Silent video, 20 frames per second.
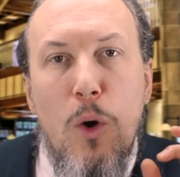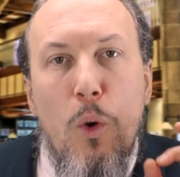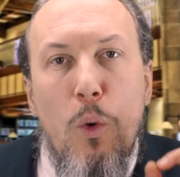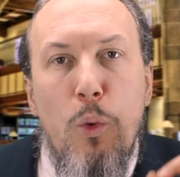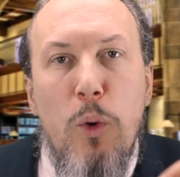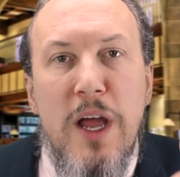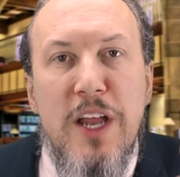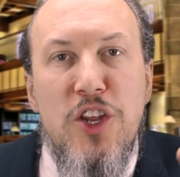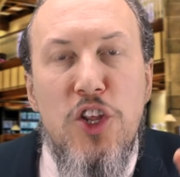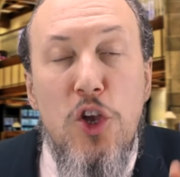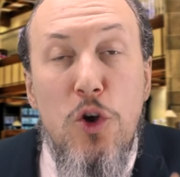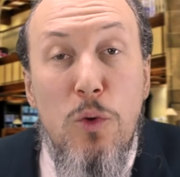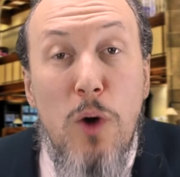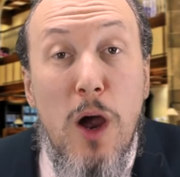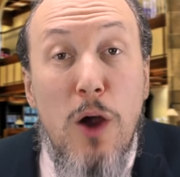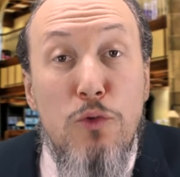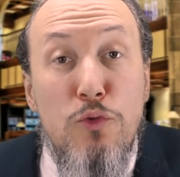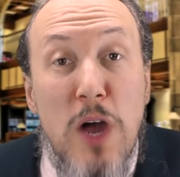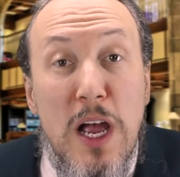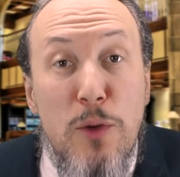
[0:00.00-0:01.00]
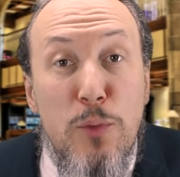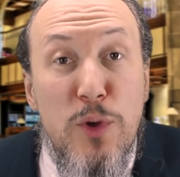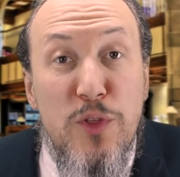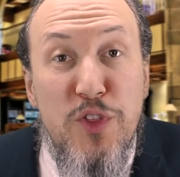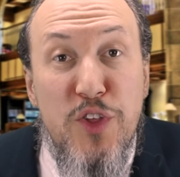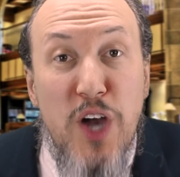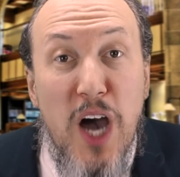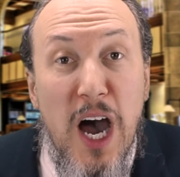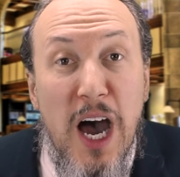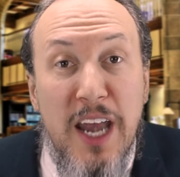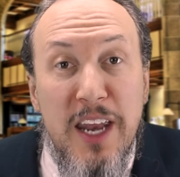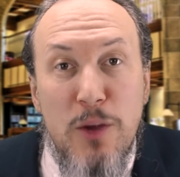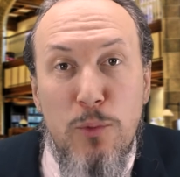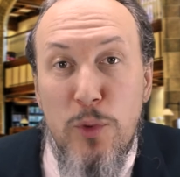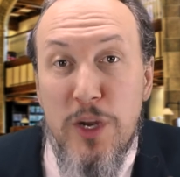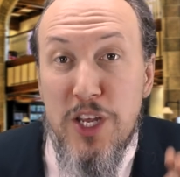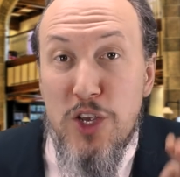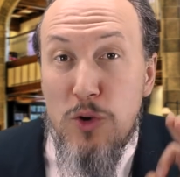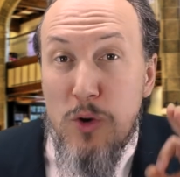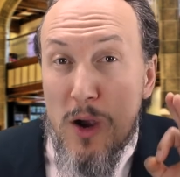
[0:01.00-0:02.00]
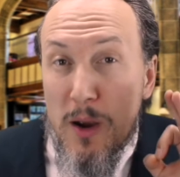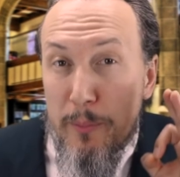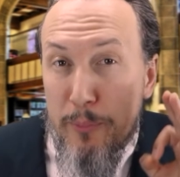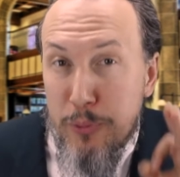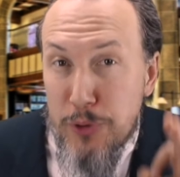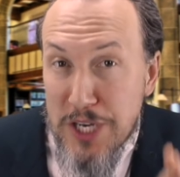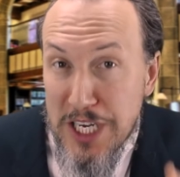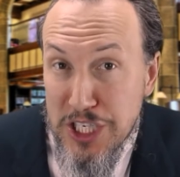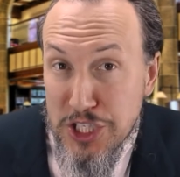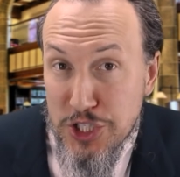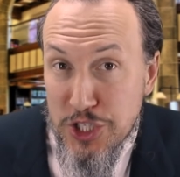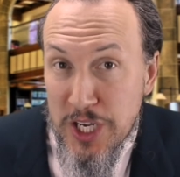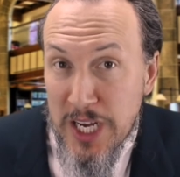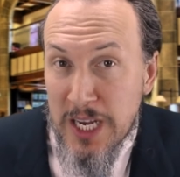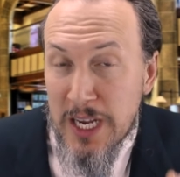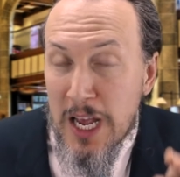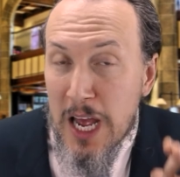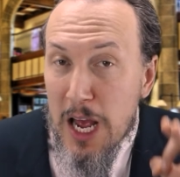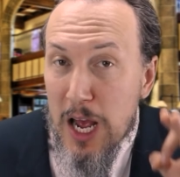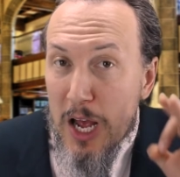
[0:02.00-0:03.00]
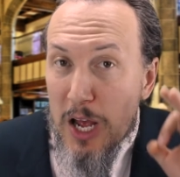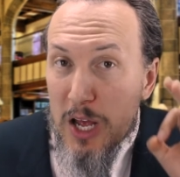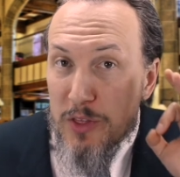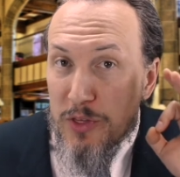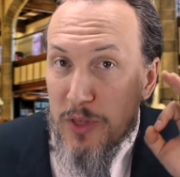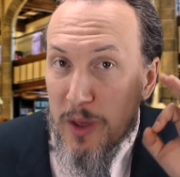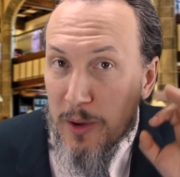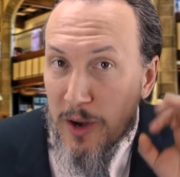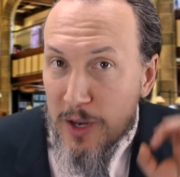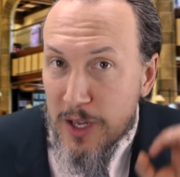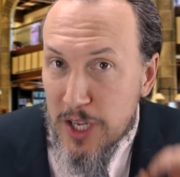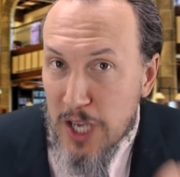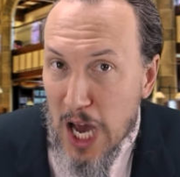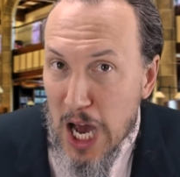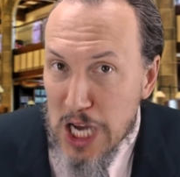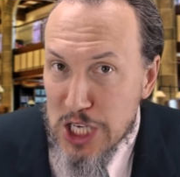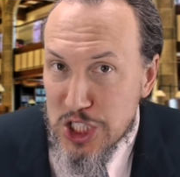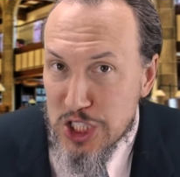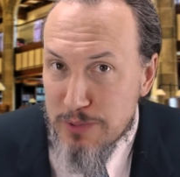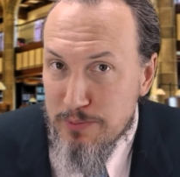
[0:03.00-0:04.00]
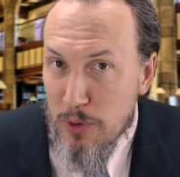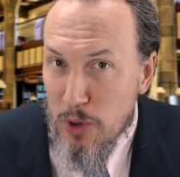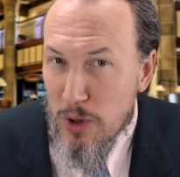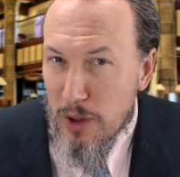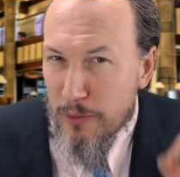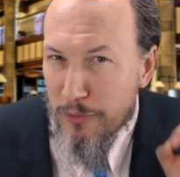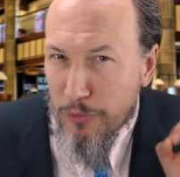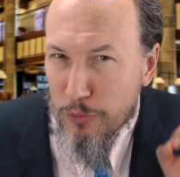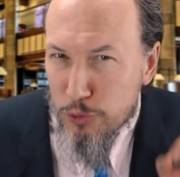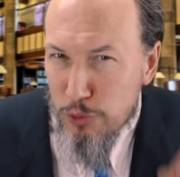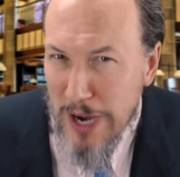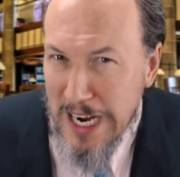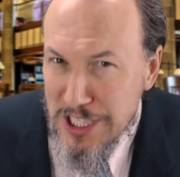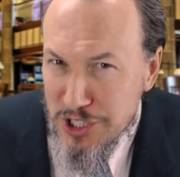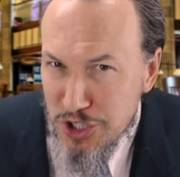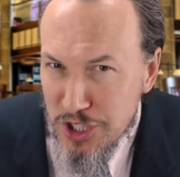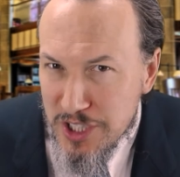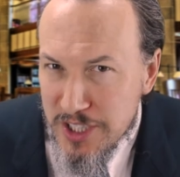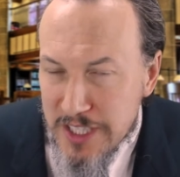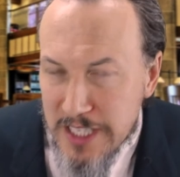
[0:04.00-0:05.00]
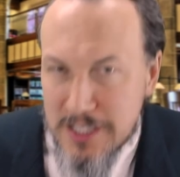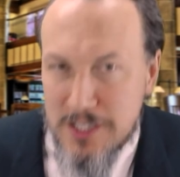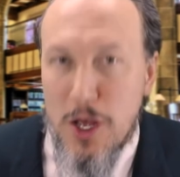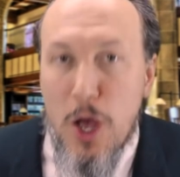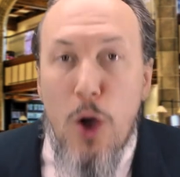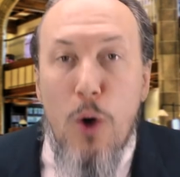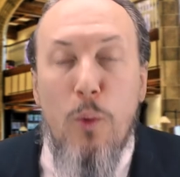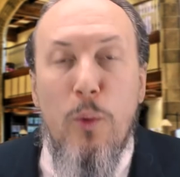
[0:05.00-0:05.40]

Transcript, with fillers: When you are right with God and when you are preaching the gospel of righteousness,